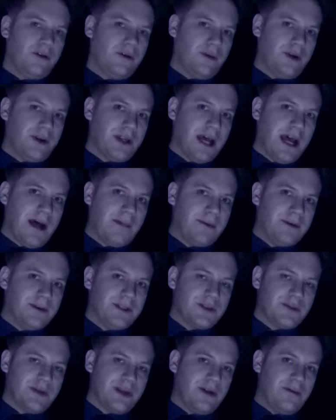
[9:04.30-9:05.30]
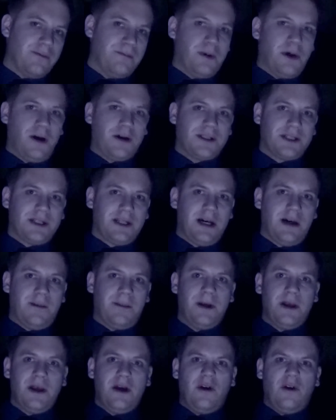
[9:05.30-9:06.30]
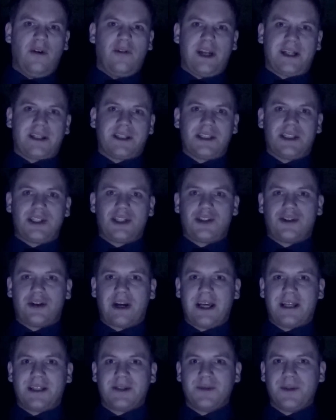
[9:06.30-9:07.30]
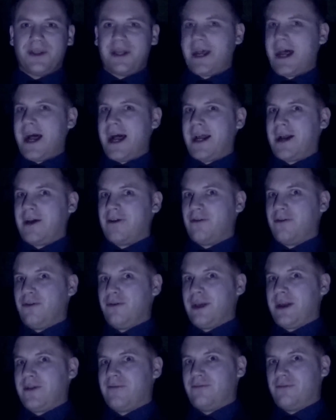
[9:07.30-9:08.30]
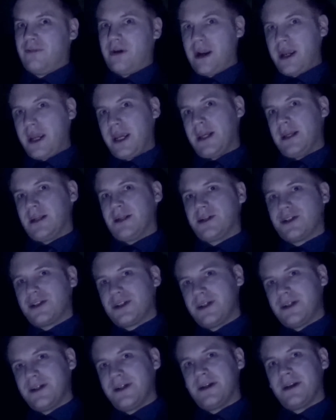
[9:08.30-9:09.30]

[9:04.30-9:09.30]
what happens when you bottle up all that stress, all that anger, all that rage.